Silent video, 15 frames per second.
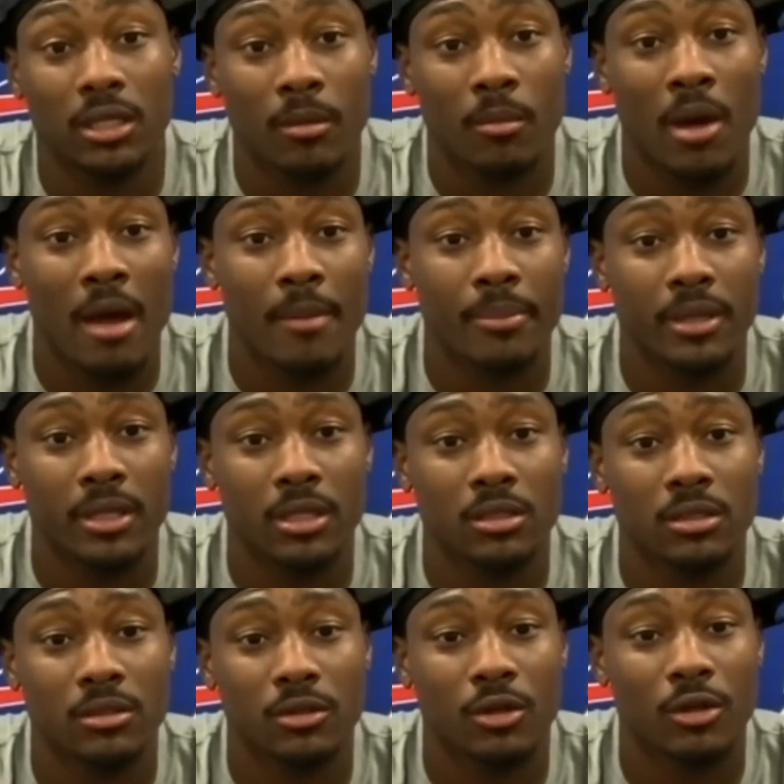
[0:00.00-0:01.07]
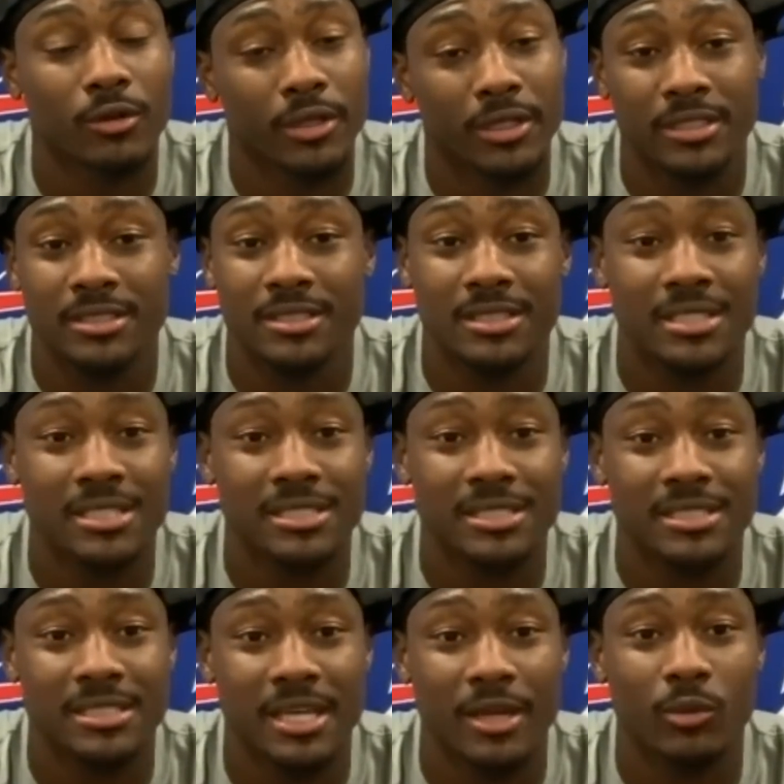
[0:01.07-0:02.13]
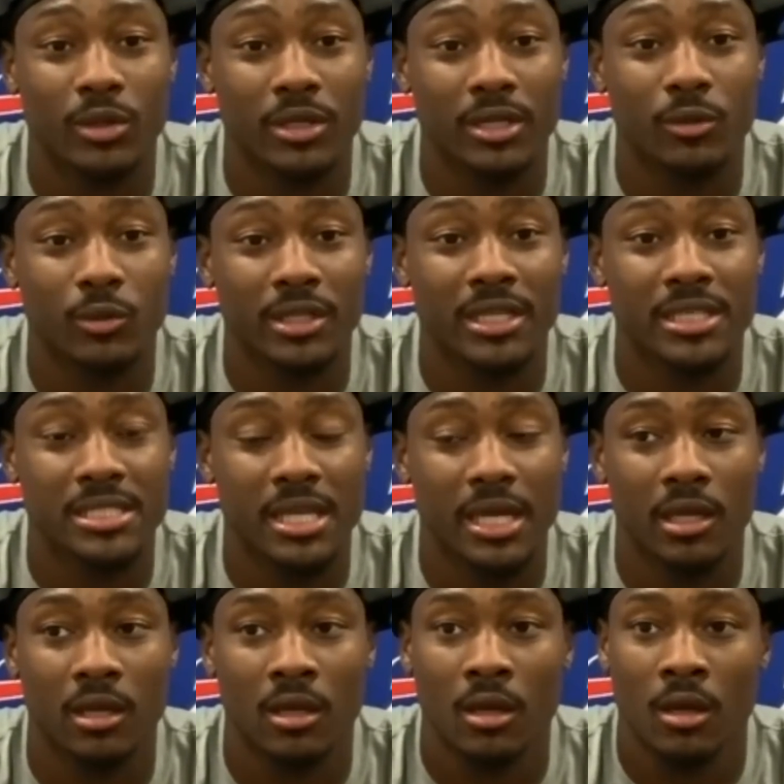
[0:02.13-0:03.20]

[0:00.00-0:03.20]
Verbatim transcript: in my opinion, you know, and the statistics say what, what they say.